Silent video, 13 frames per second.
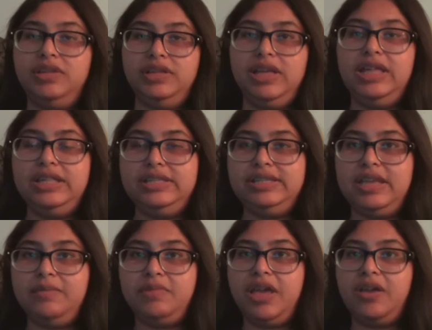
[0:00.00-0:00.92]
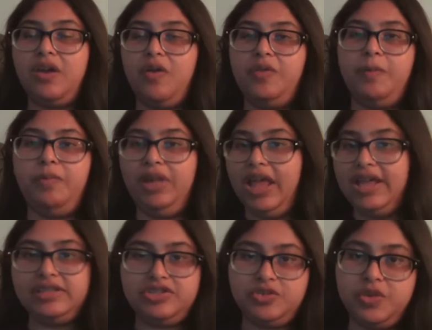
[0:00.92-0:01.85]
it seemed like oh the blade
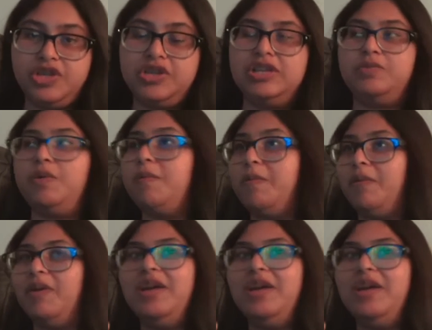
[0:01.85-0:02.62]
situation because remember